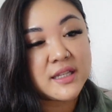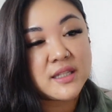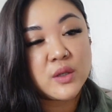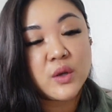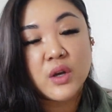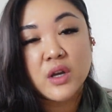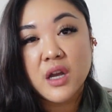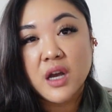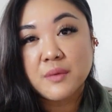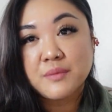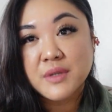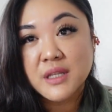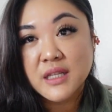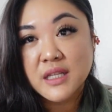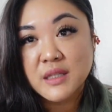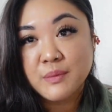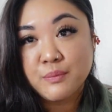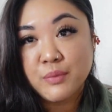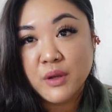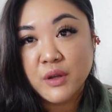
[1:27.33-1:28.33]
So it comes in
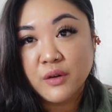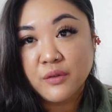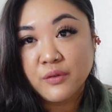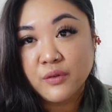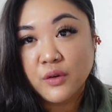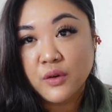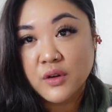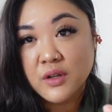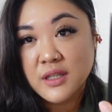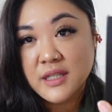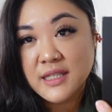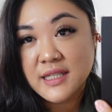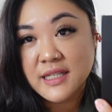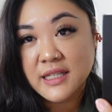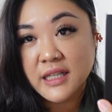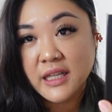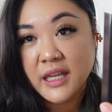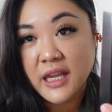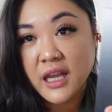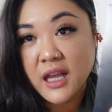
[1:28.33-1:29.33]
this beautiful
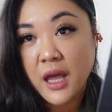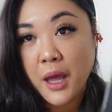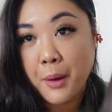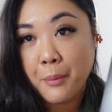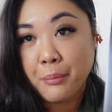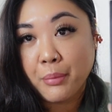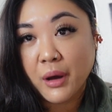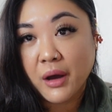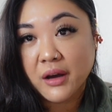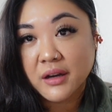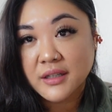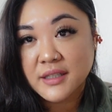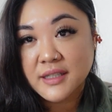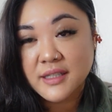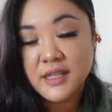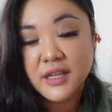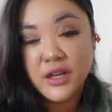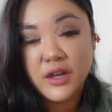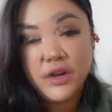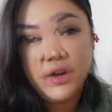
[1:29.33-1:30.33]
sleek box
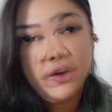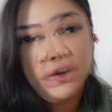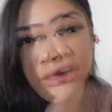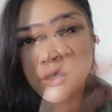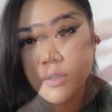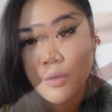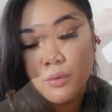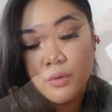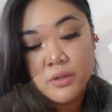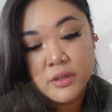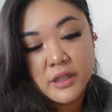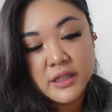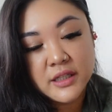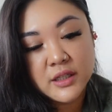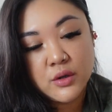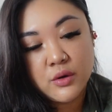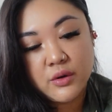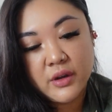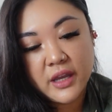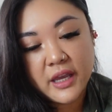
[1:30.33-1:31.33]
here. So let's
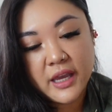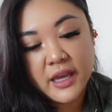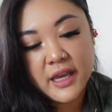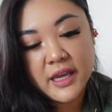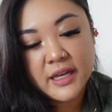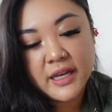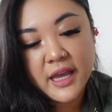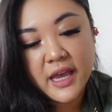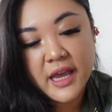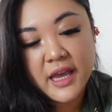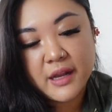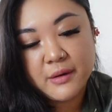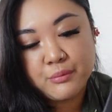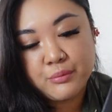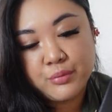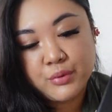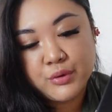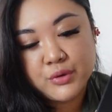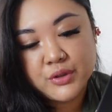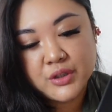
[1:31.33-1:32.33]
go ahead and
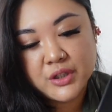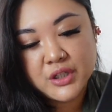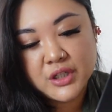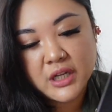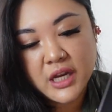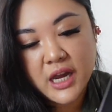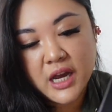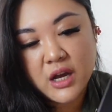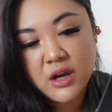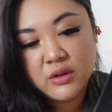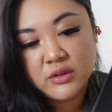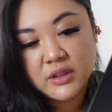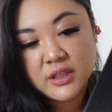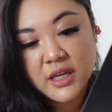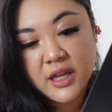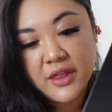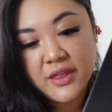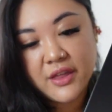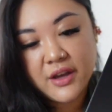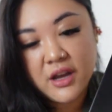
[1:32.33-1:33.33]
push out
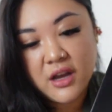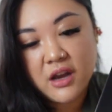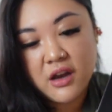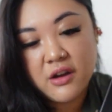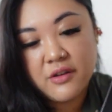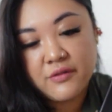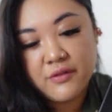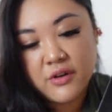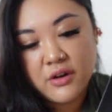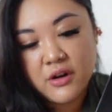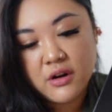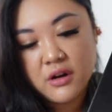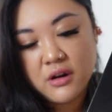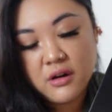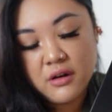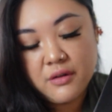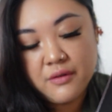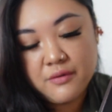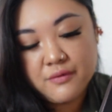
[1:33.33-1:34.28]
the cover.